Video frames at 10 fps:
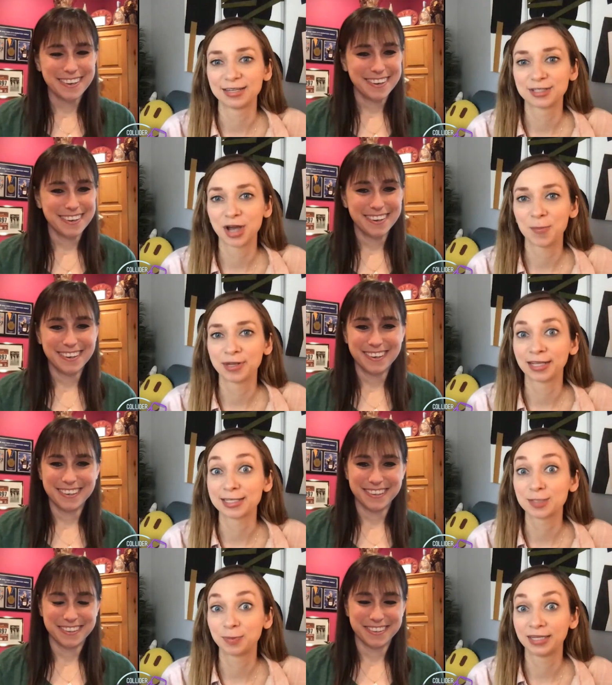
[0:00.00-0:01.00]
Speaker 1: it taught me to
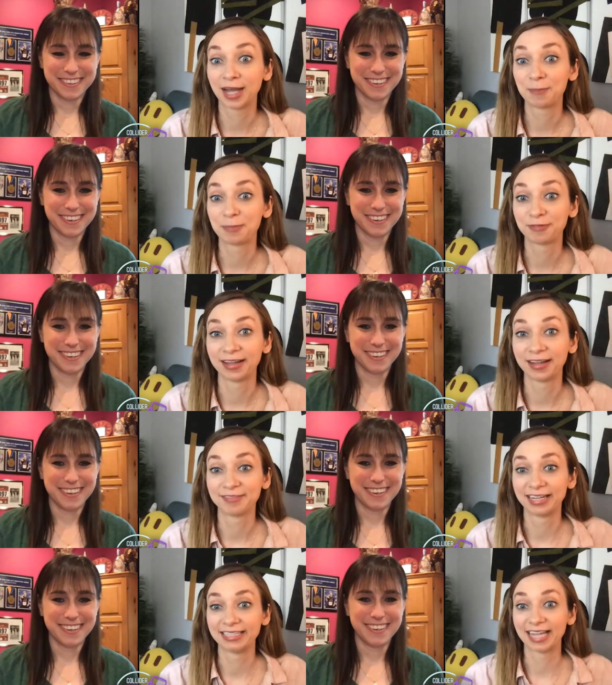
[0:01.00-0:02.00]
like speak up if I
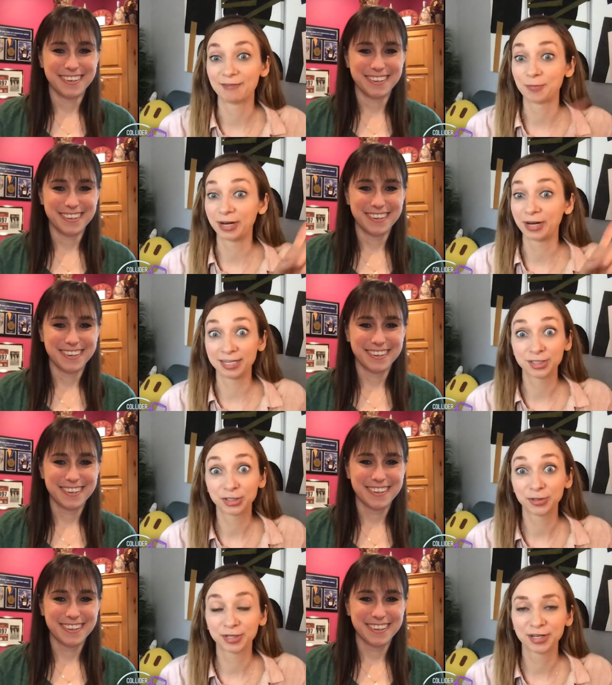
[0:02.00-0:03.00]
if I have an
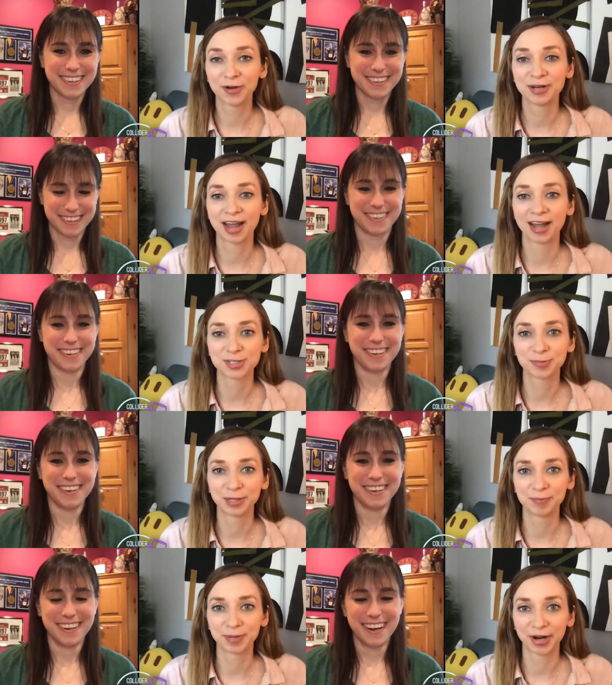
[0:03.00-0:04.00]
issue, you know, and not just
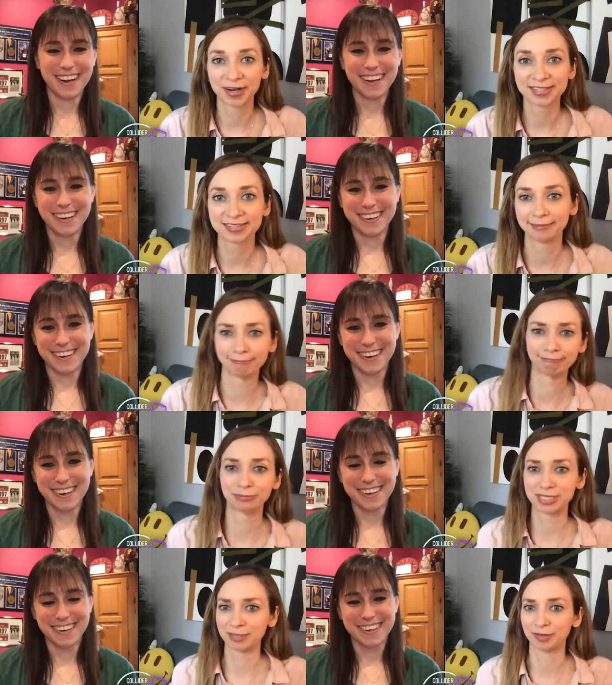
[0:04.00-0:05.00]
be embarrassed and
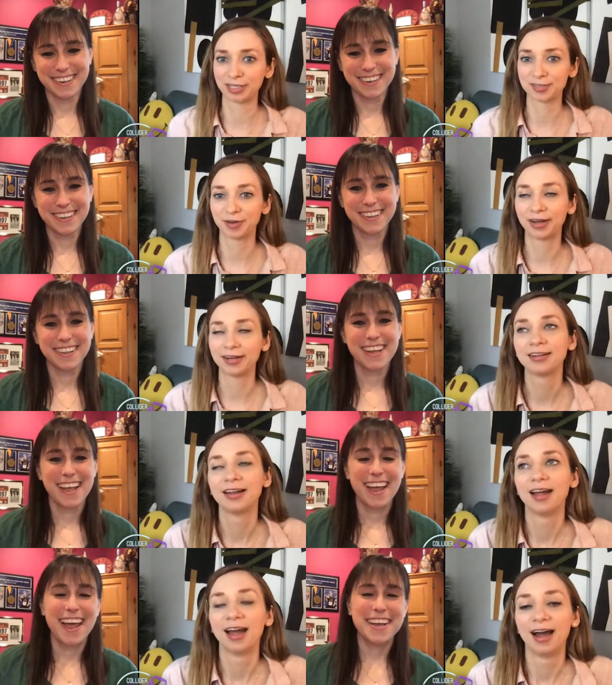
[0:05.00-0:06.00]
pretend everything's fine.
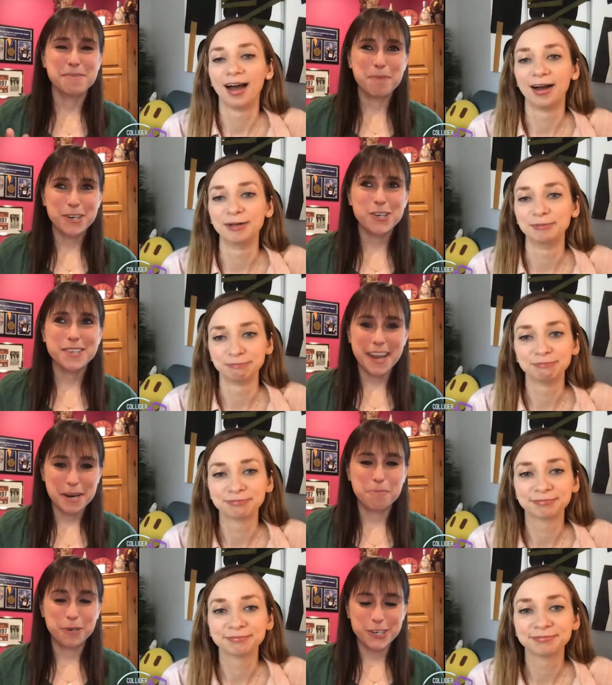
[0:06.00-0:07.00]
Speaker 2: As uh, much as I
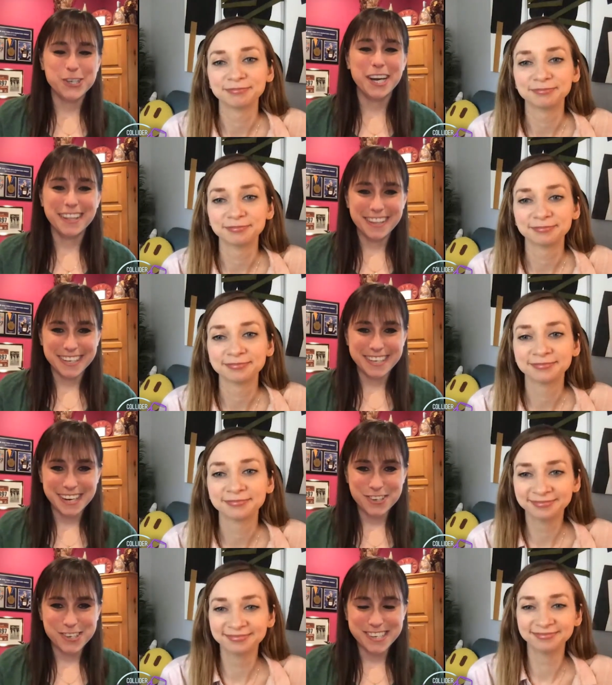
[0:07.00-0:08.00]
appreciate the
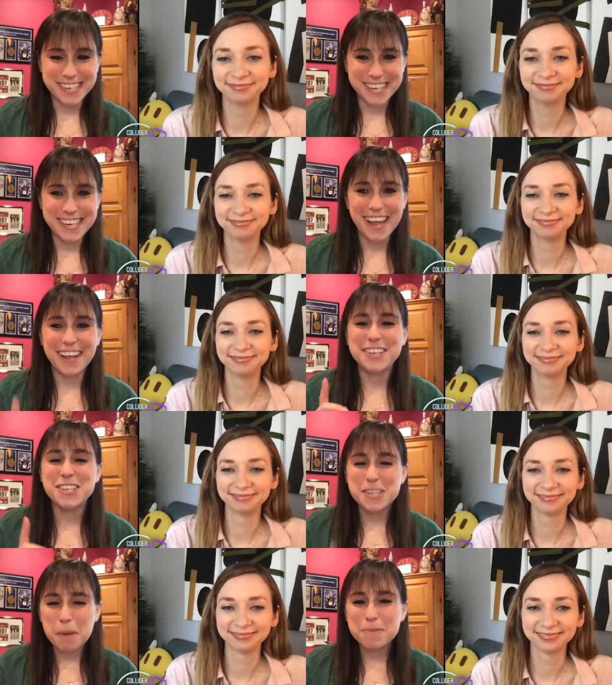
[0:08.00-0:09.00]
attention to detail,
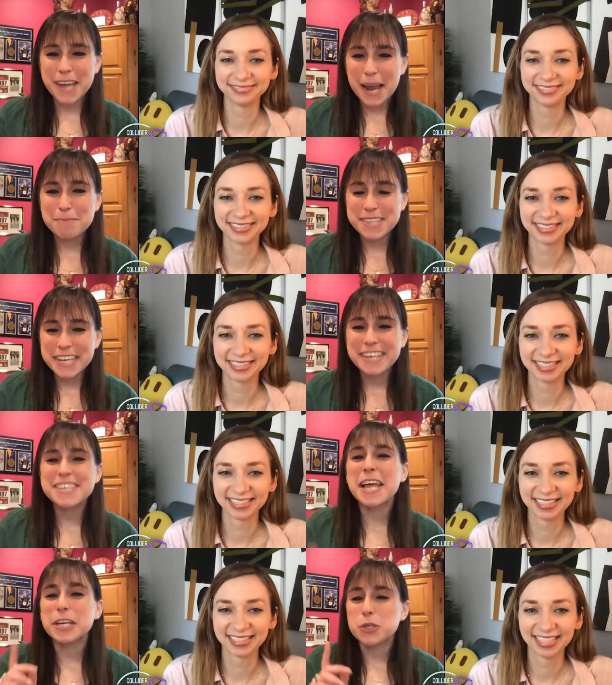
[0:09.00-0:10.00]
sometimes
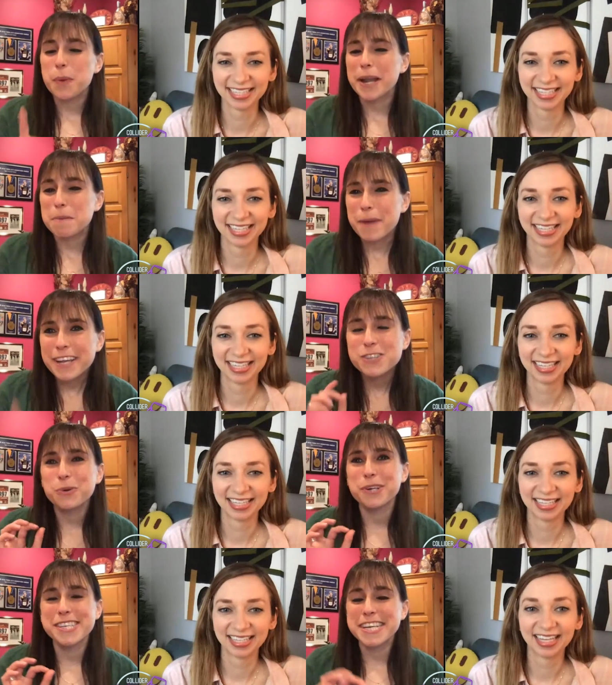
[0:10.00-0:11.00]
things like sweaty pits
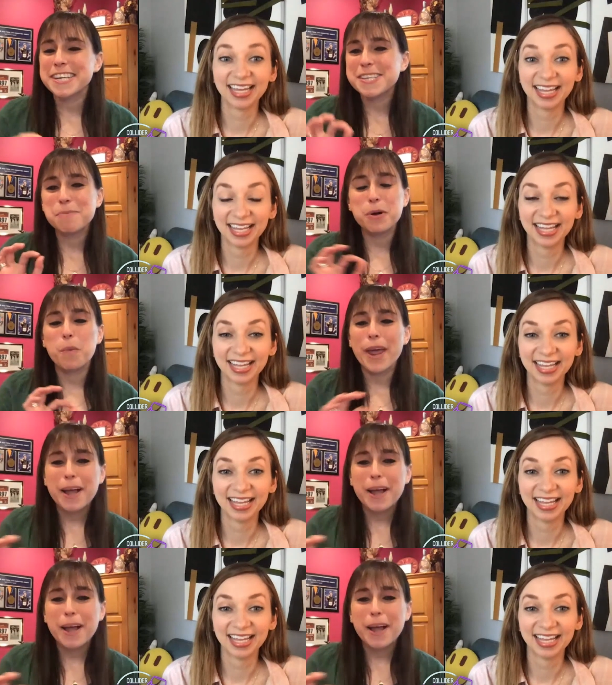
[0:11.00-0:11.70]
or seeing someone wake